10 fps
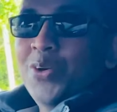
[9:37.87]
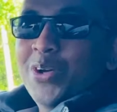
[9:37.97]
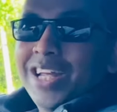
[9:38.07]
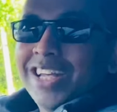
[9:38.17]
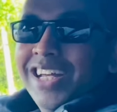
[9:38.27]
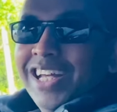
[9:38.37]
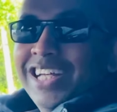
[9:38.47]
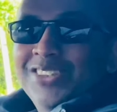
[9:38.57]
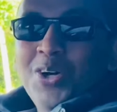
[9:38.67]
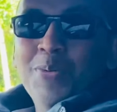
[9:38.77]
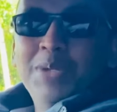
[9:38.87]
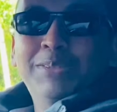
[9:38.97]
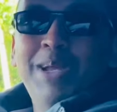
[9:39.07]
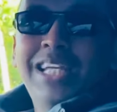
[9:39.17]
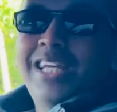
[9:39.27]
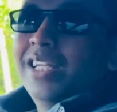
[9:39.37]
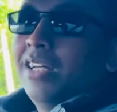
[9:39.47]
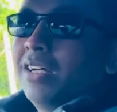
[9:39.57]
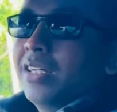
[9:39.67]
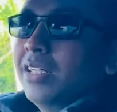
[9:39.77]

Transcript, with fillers: doing he's, he's making a